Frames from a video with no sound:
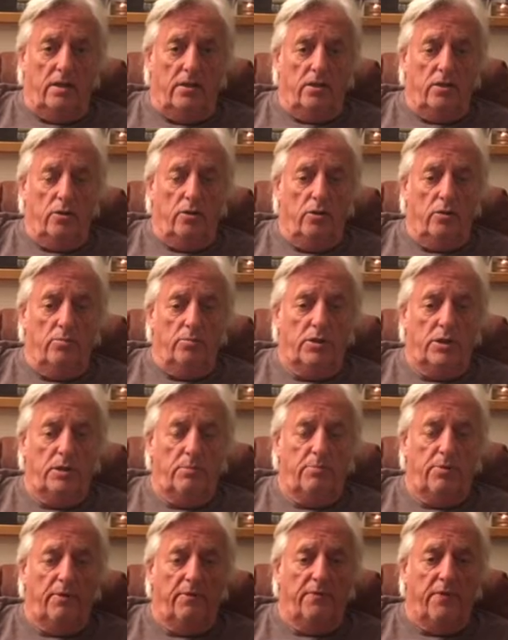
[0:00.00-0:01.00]
to whom
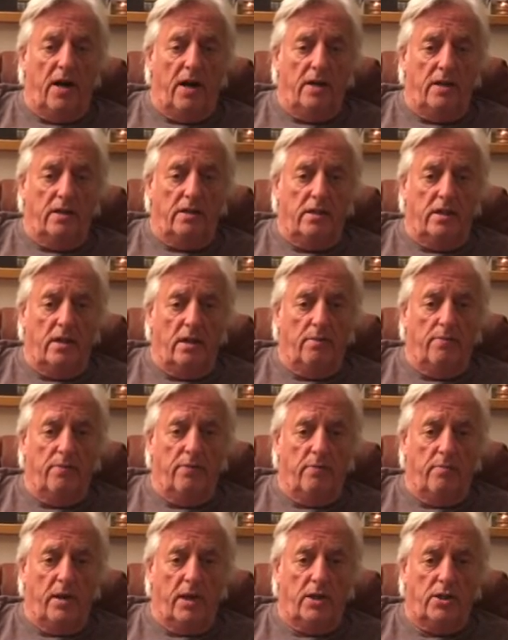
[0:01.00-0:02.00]
she provided the
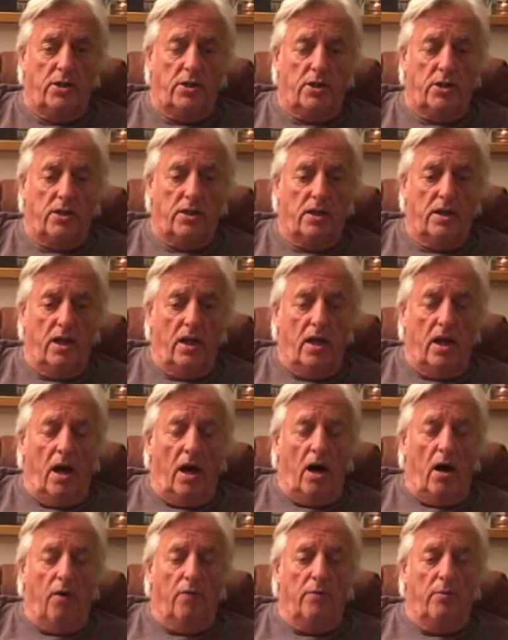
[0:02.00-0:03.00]
information
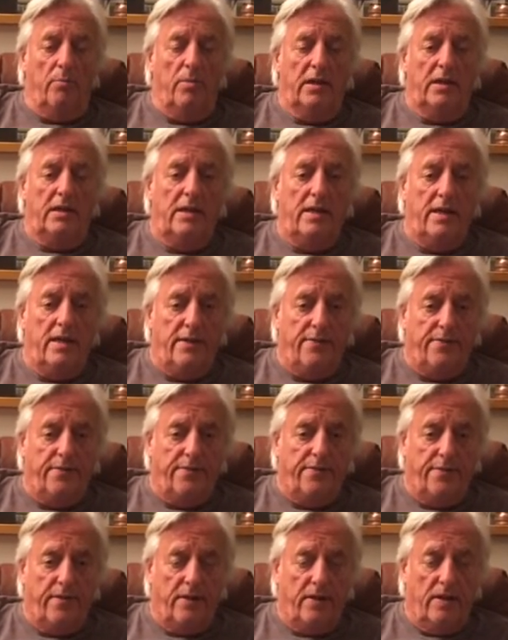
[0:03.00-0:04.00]
of a
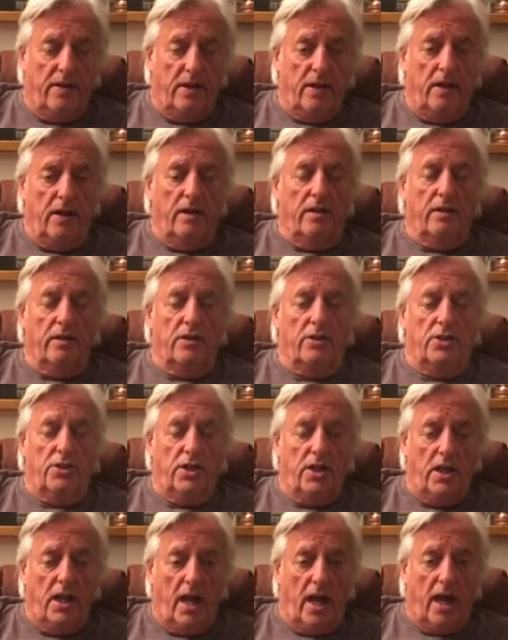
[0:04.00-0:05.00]
belief that
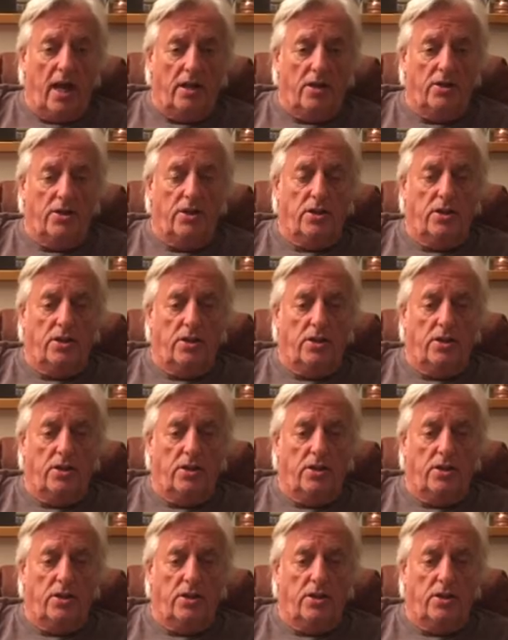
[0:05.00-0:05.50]
she had